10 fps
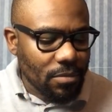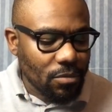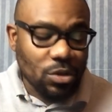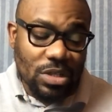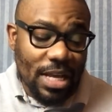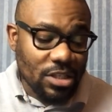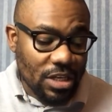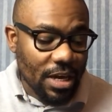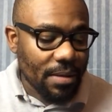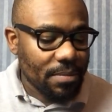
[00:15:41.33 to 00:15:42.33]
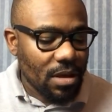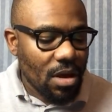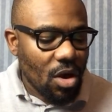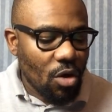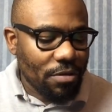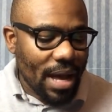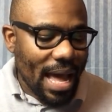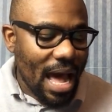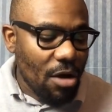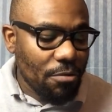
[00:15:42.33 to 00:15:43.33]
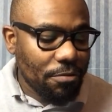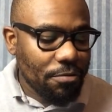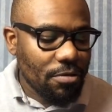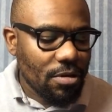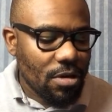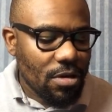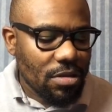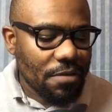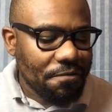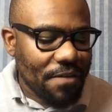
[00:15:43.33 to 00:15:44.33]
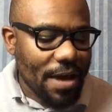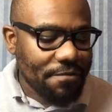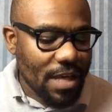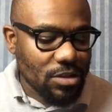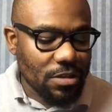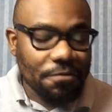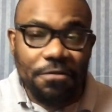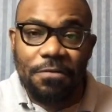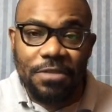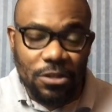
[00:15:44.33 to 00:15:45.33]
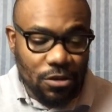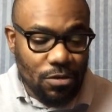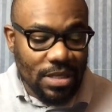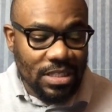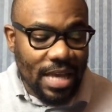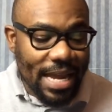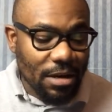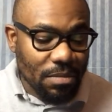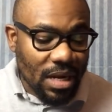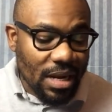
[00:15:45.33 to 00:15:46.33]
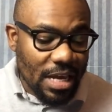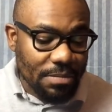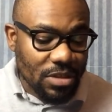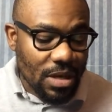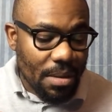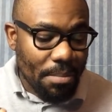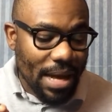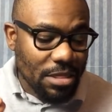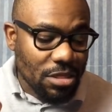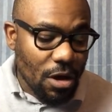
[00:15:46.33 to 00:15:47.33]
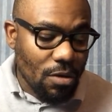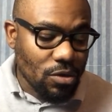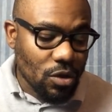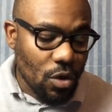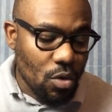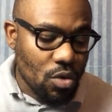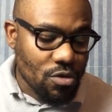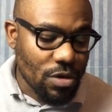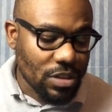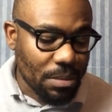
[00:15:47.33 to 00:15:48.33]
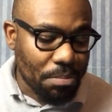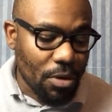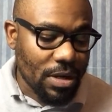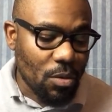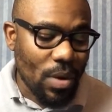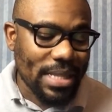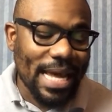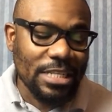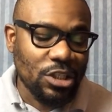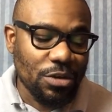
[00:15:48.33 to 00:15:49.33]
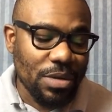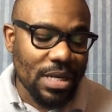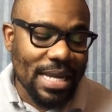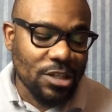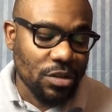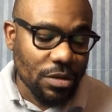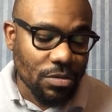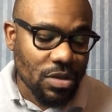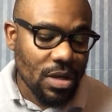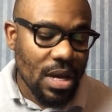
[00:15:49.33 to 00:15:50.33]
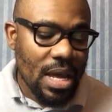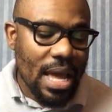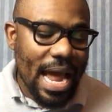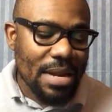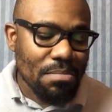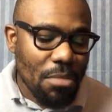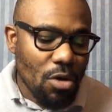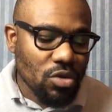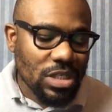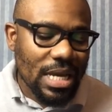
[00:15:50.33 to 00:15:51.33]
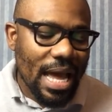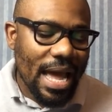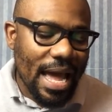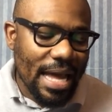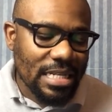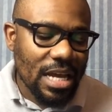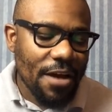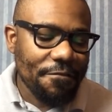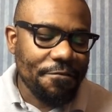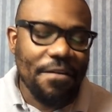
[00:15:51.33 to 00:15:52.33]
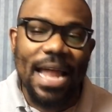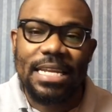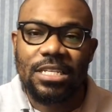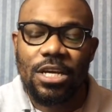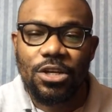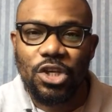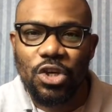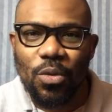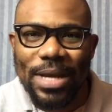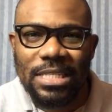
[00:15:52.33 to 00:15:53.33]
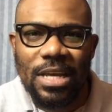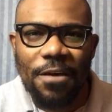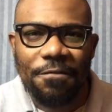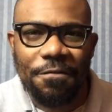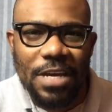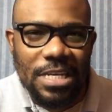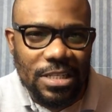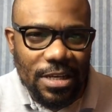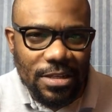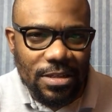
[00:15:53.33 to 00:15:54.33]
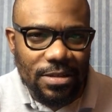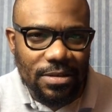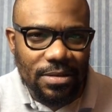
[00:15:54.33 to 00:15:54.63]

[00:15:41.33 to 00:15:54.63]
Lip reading: which was last year, over half the 5,052 asylum claims by those who crossed the border were Nigerian nationals, and most had valid US visas.